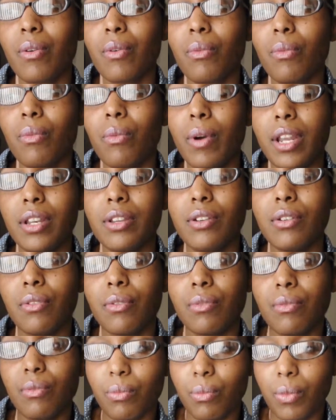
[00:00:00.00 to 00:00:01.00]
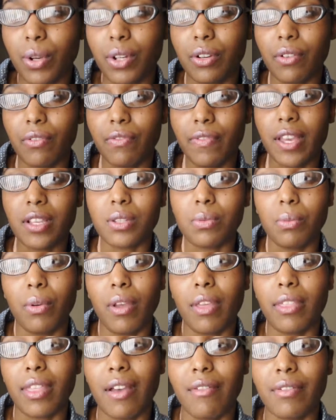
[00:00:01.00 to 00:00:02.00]
when you're faced
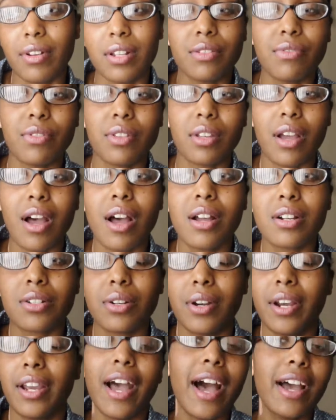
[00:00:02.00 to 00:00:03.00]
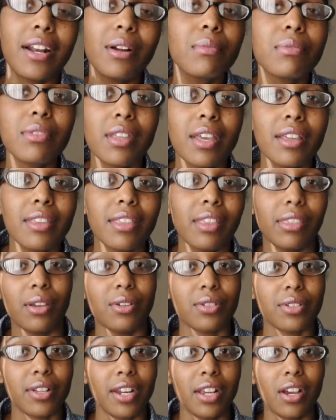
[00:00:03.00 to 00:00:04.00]
with evidence for the contrary. I don't think that
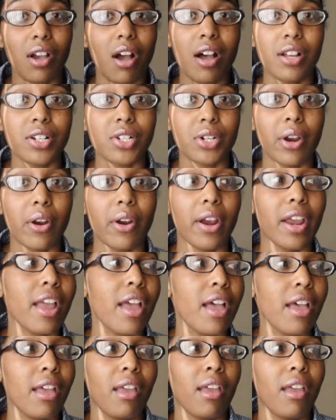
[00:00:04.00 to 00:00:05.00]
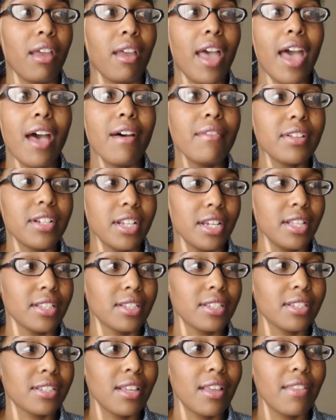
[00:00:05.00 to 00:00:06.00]
there's any contrary evidence
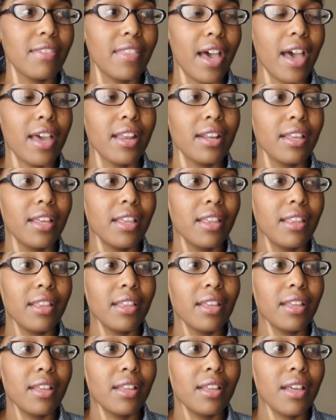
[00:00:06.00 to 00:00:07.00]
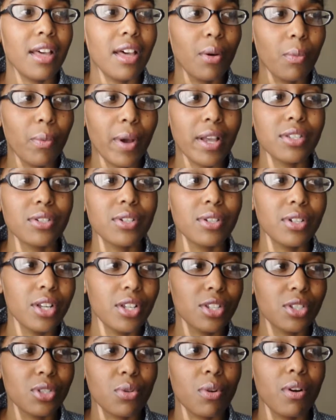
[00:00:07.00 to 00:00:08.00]
that a Western
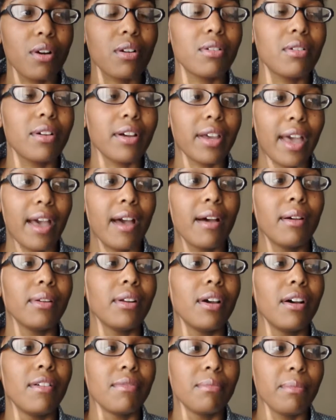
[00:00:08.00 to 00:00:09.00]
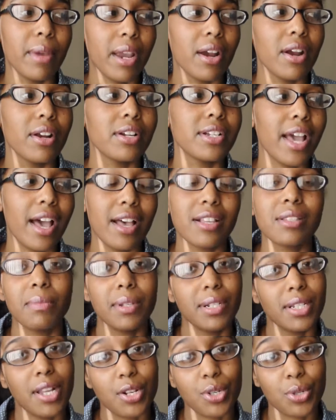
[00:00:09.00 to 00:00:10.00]
historical account of marriage has
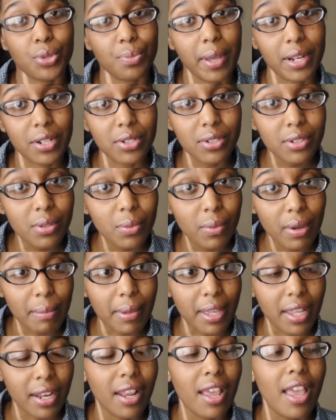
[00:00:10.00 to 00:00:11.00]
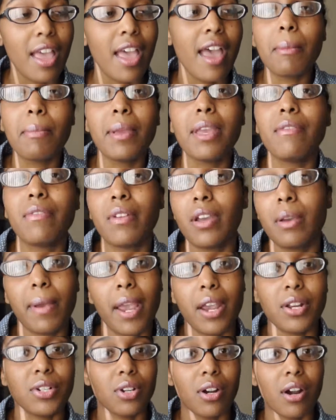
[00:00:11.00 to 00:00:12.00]
been detrimental to women. Being very
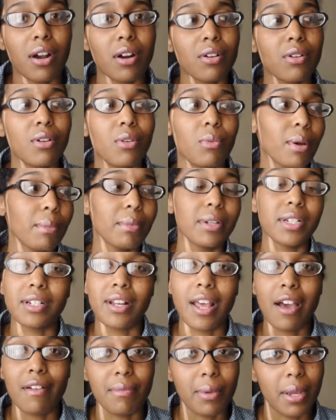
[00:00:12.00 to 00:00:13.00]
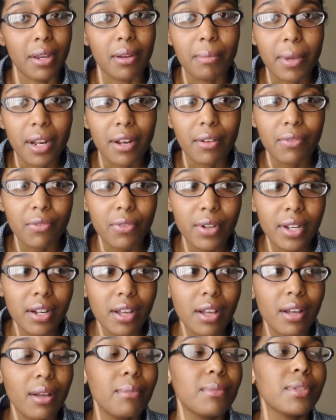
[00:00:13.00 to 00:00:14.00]
patriarchal, women didn't have very many
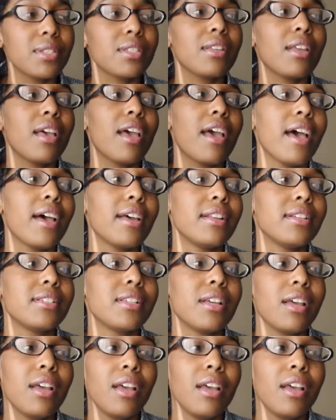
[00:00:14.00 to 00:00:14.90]
freedoms, and